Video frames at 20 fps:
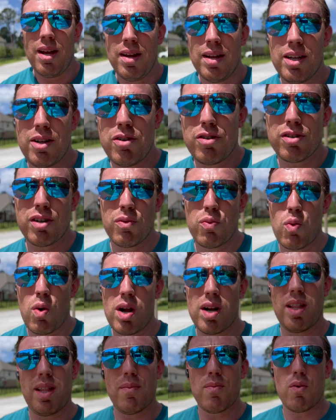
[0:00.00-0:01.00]
usually 1
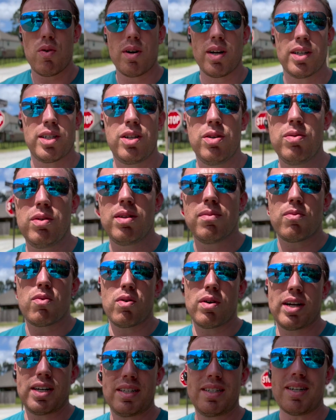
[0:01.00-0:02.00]
in the morning, 2 in the
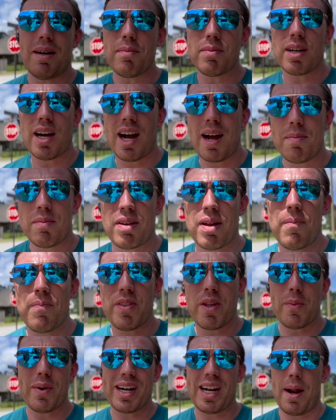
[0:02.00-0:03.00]
morning sometimes,
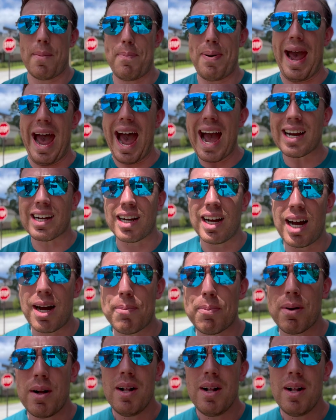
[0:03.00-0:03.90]
then we gotta pack up,